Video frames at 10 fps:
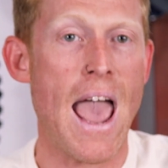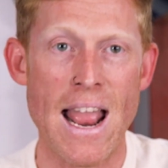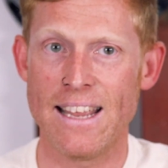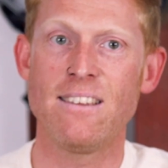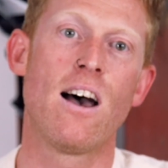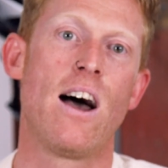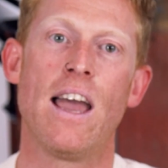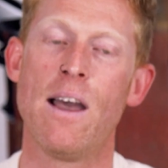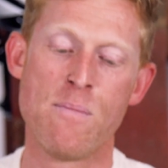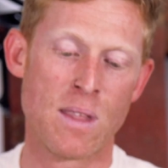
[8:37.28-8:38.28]
any
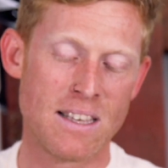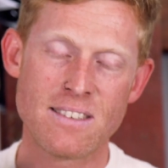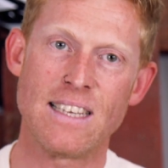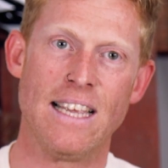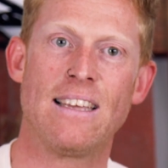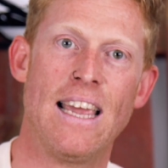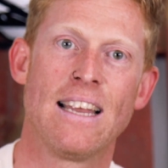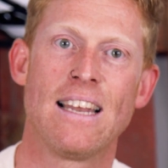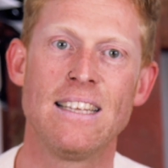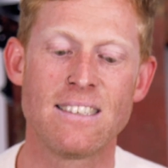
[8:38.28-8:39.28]
tyre seat
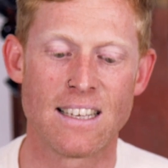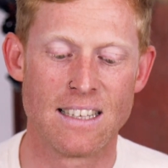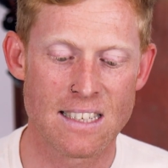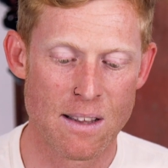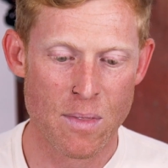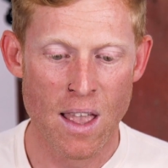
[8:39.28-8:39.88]
in an instant.